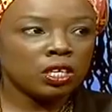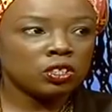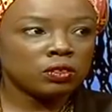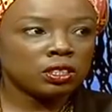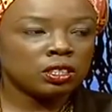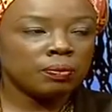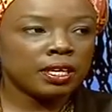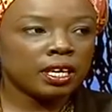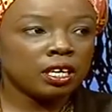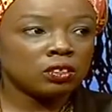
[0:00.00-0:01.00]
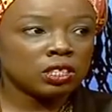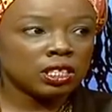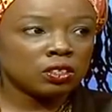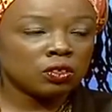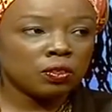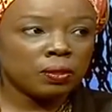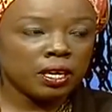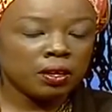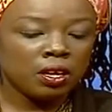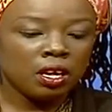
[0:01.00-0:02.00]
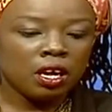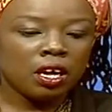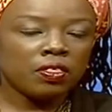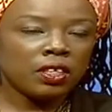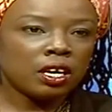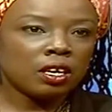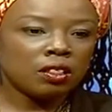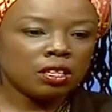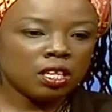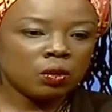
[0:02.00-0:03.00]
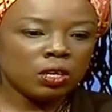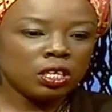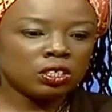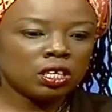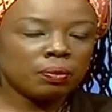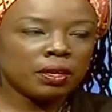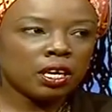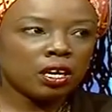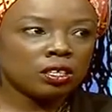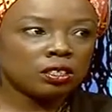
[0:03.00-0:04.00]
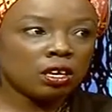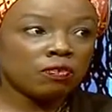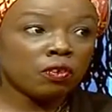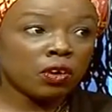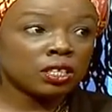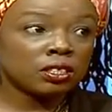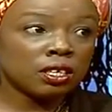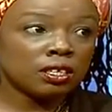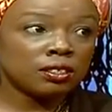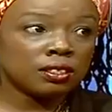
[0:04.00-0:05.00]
of the CBK, so that's a good thing. I think another thing we need to keep an eye on is our forex earners.